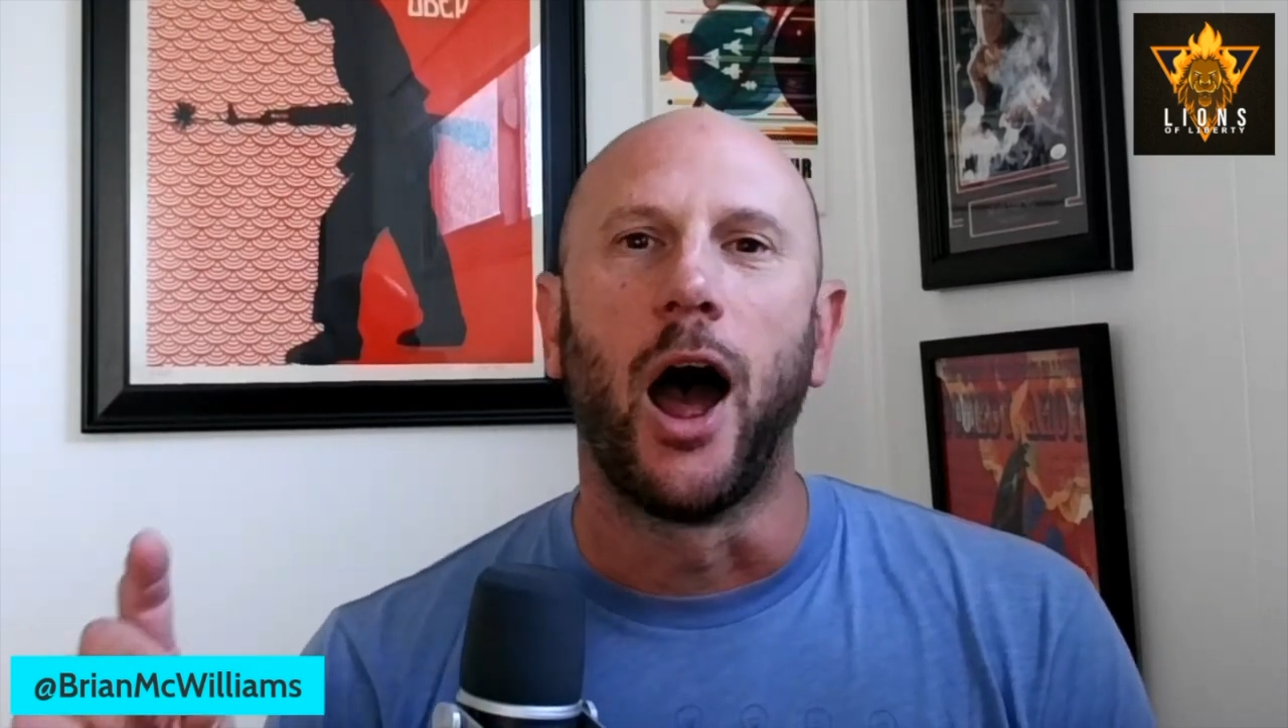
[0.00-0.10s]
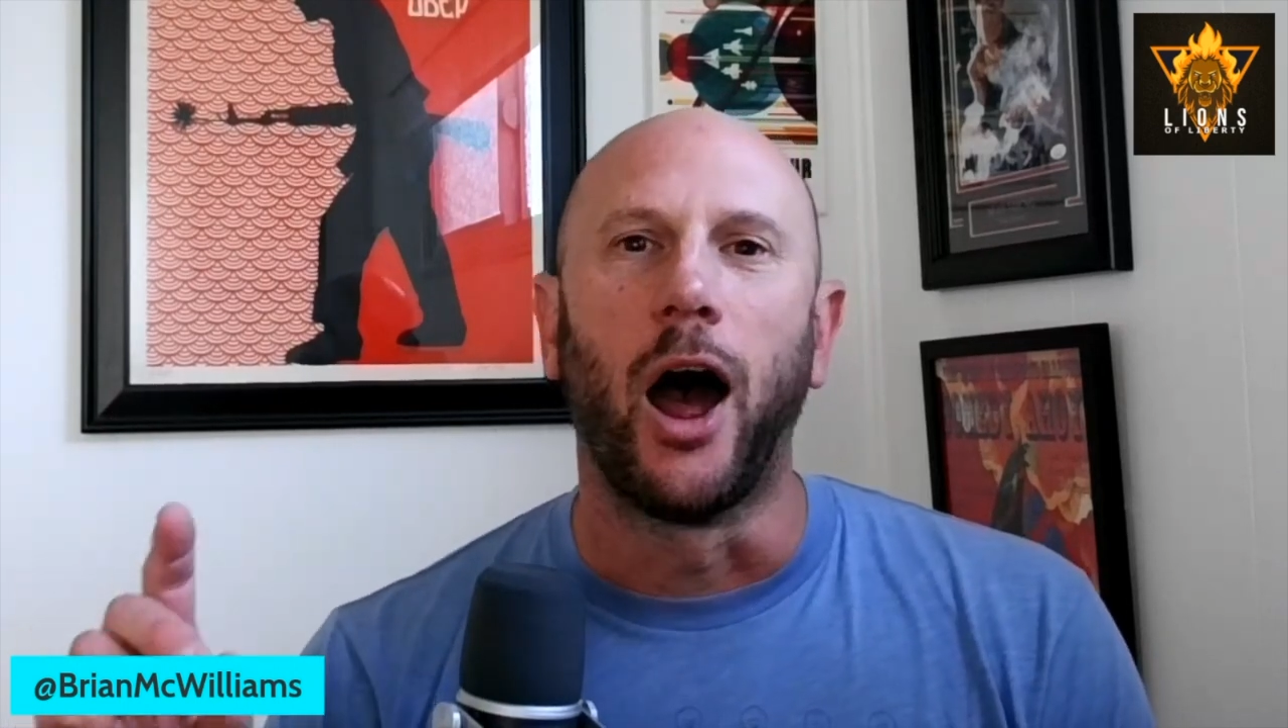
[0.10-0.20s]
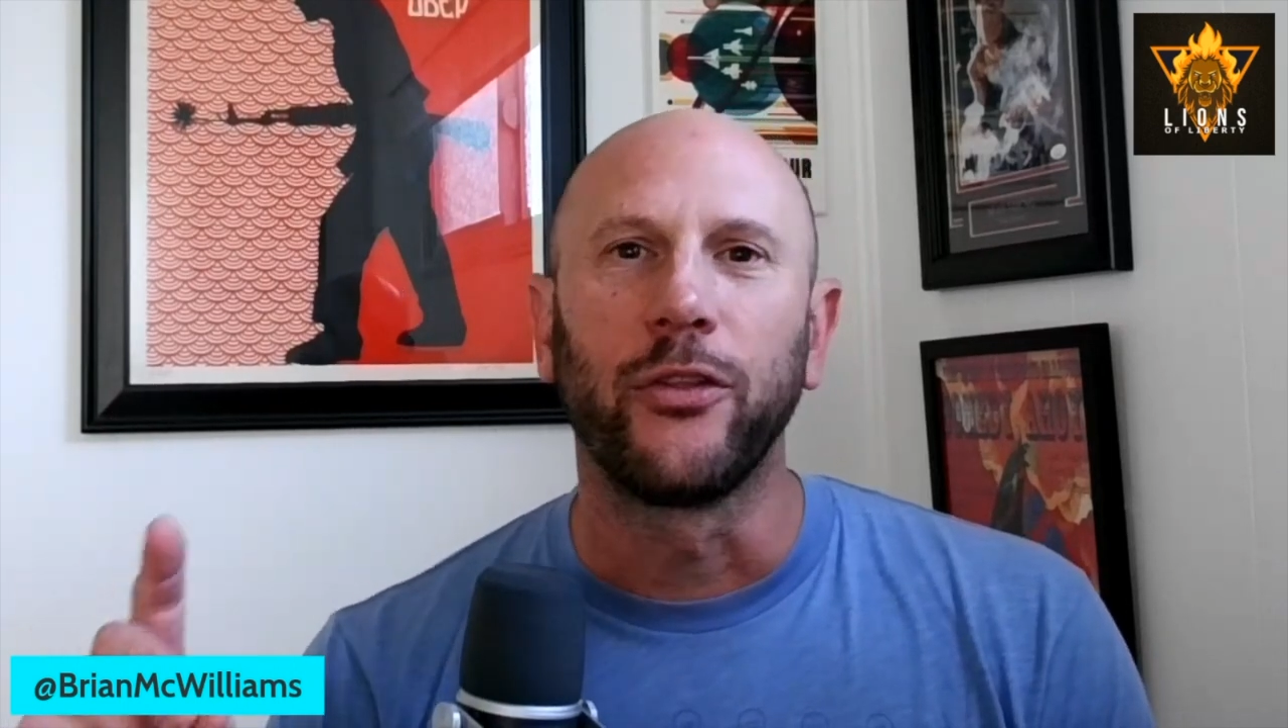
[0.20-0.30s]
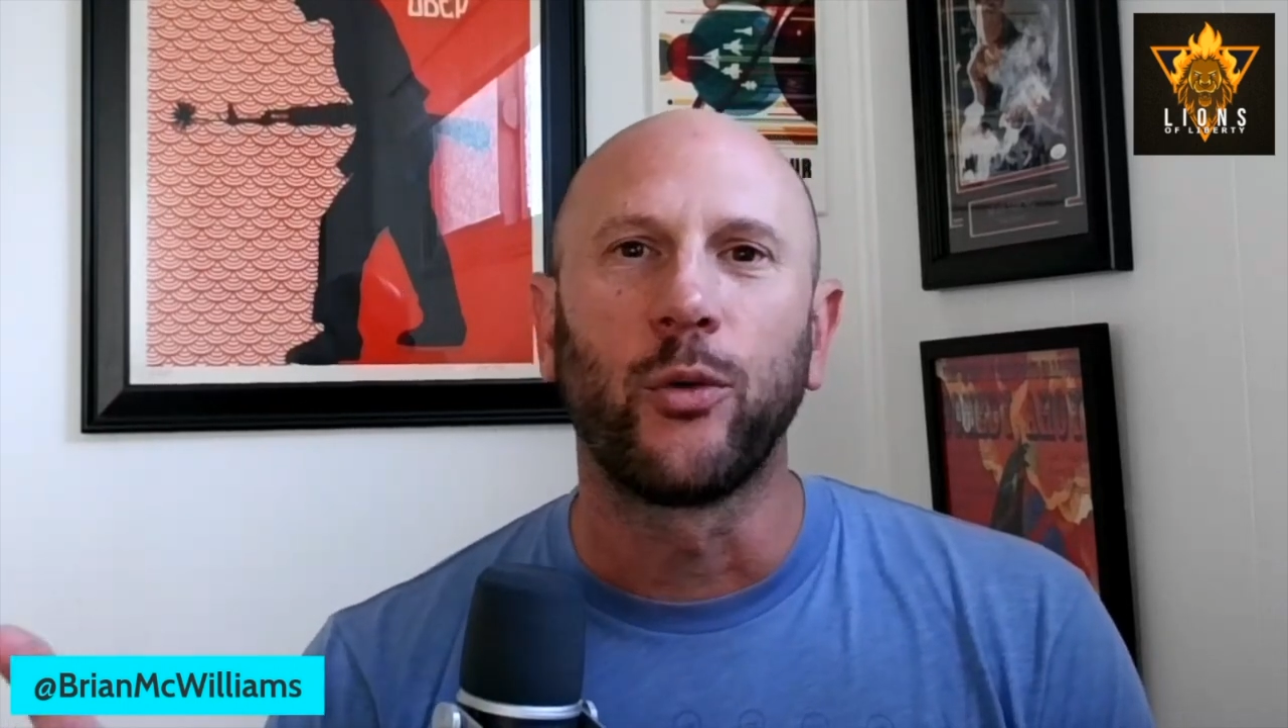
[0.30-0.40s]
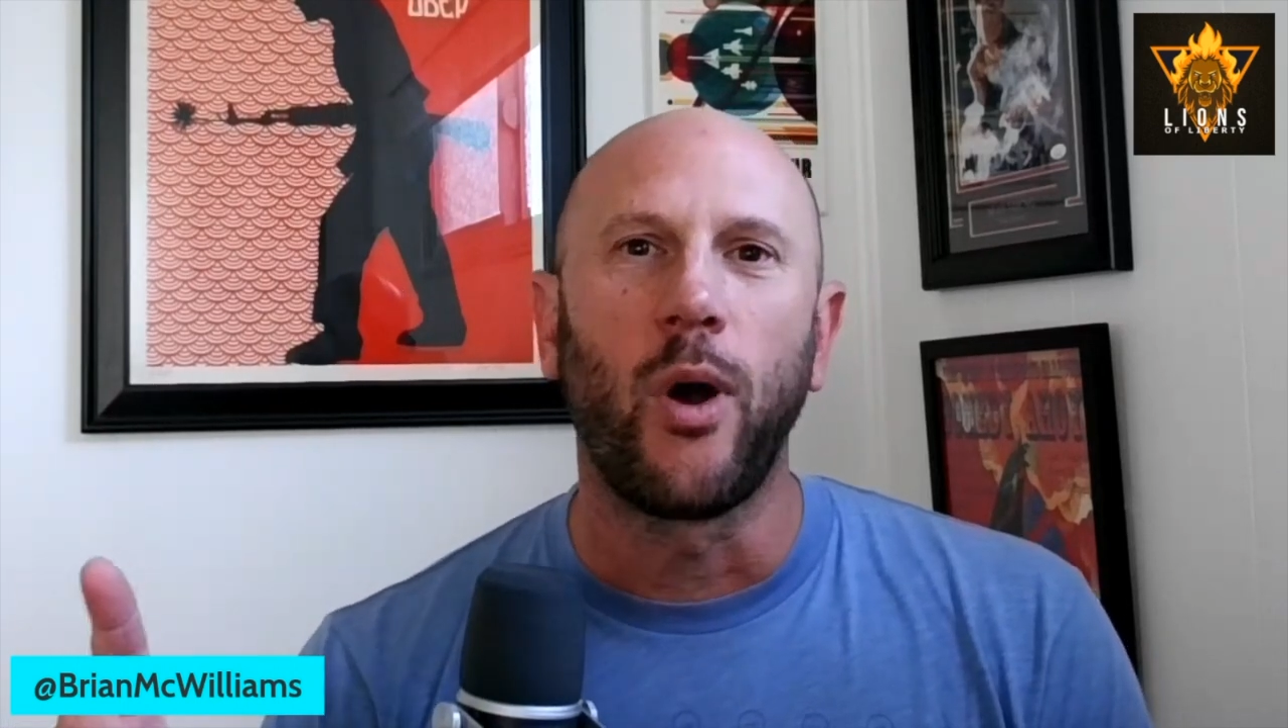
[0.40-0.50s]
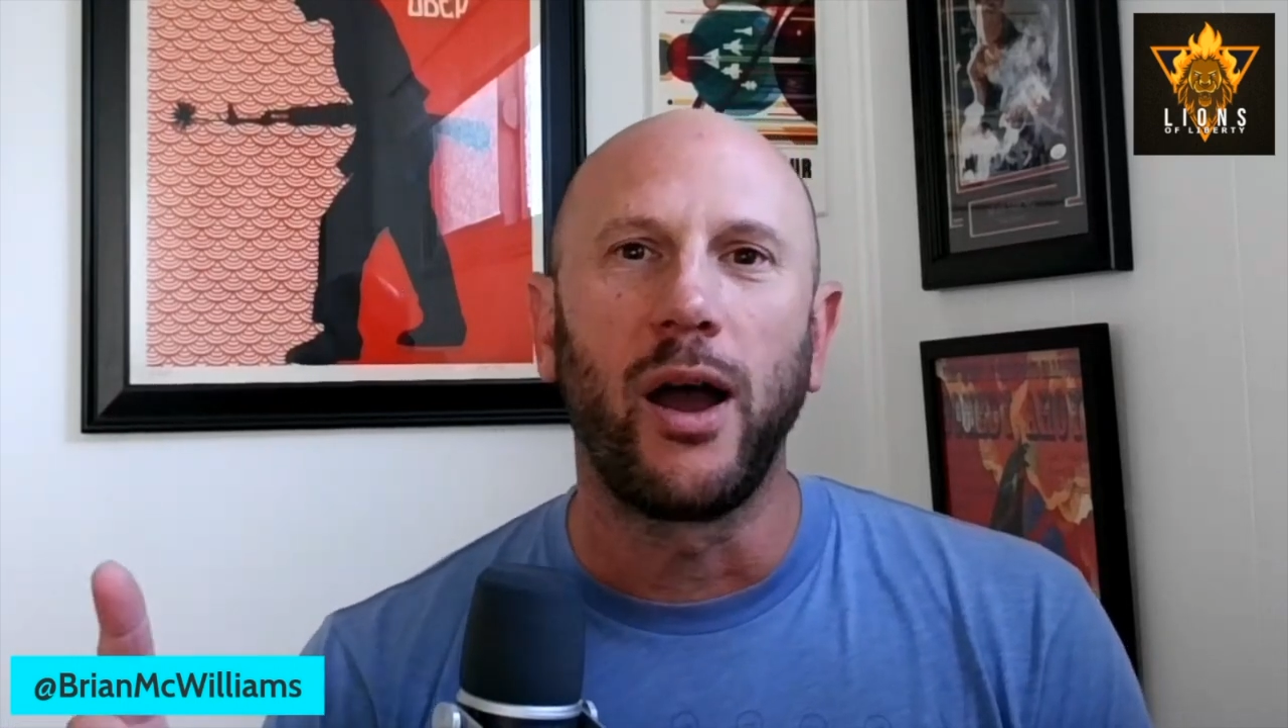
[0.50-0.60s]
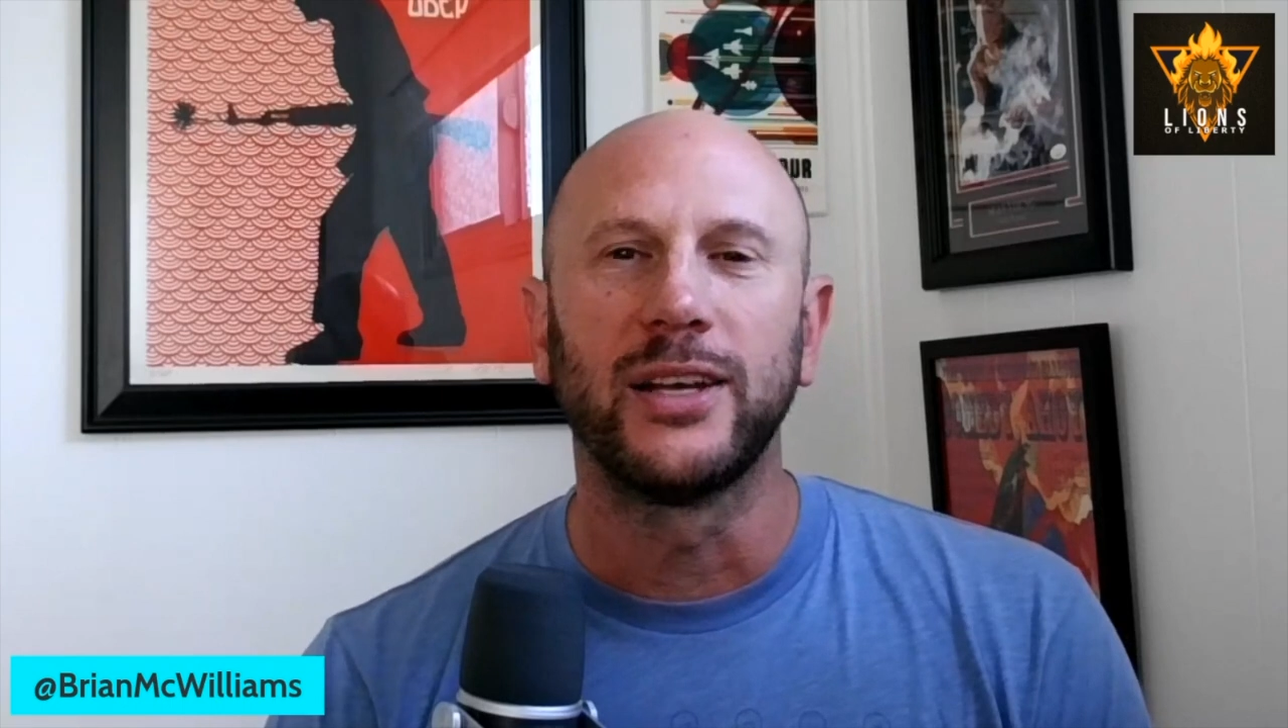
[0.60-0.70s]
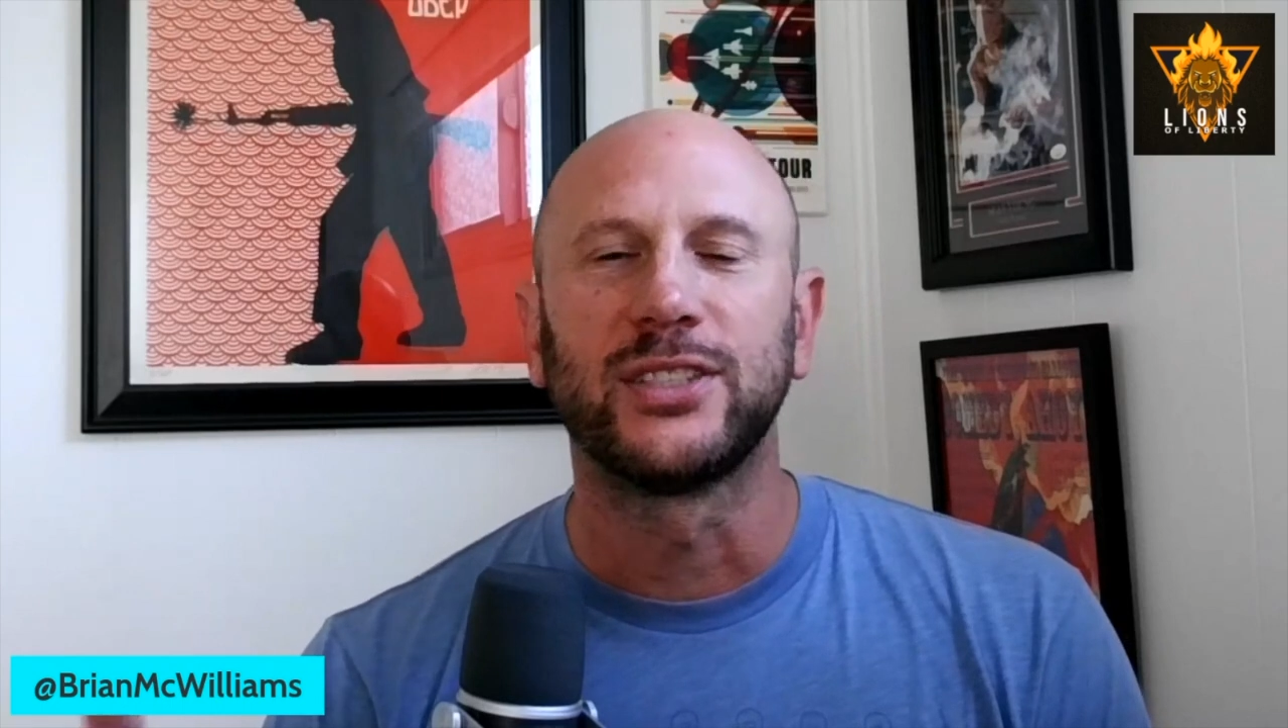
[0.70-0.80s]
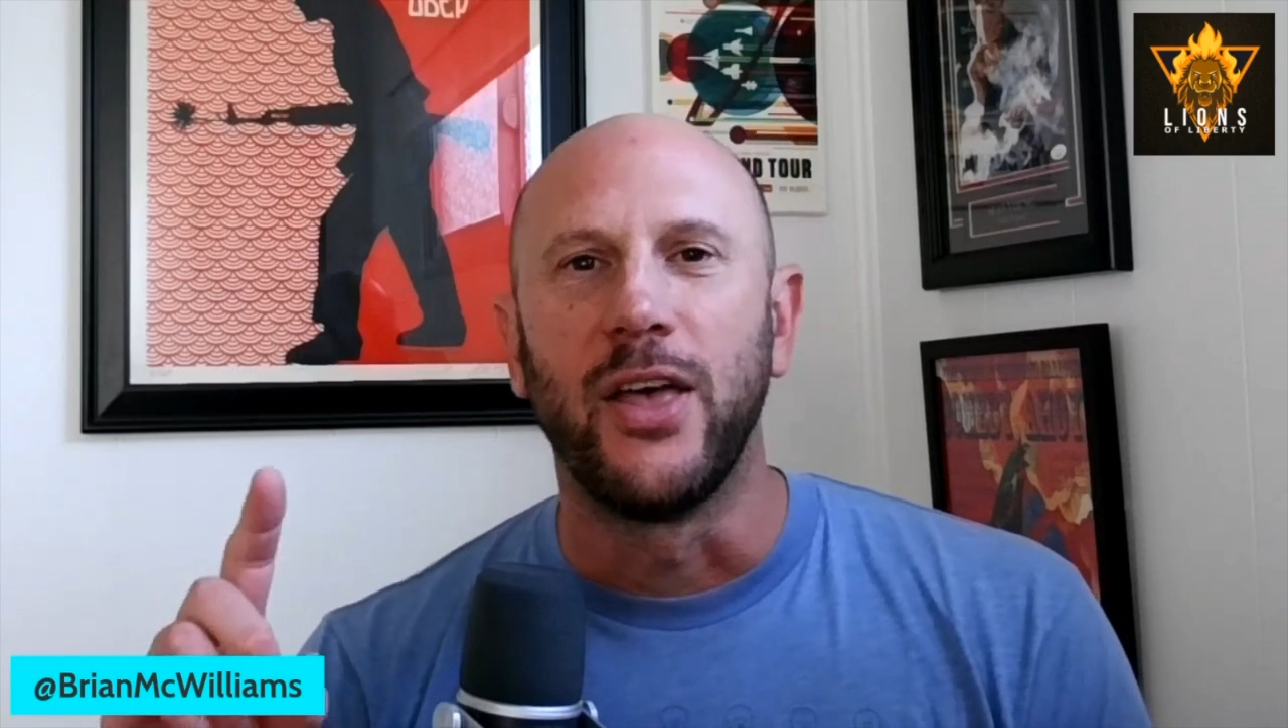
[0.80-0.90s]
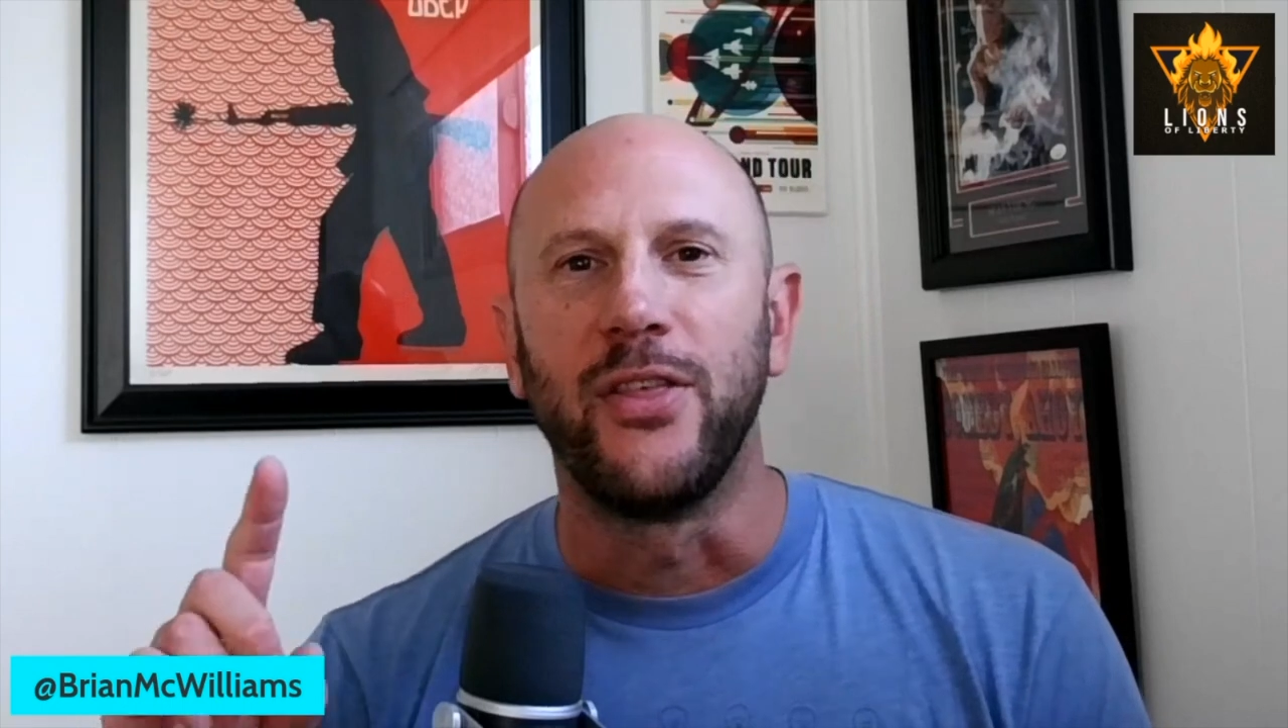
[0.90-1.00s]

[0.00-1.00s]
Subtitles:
Otherwise,